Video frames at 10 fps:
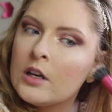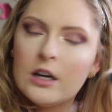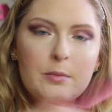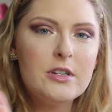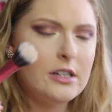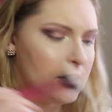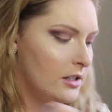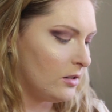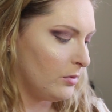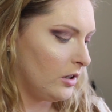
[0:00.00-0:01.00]
I'm using a
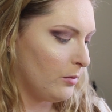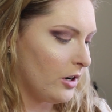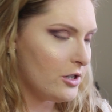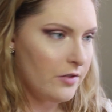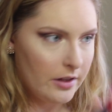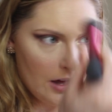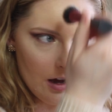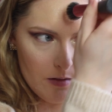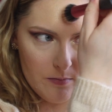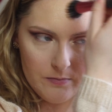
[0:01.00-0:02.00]
stippling brush for that.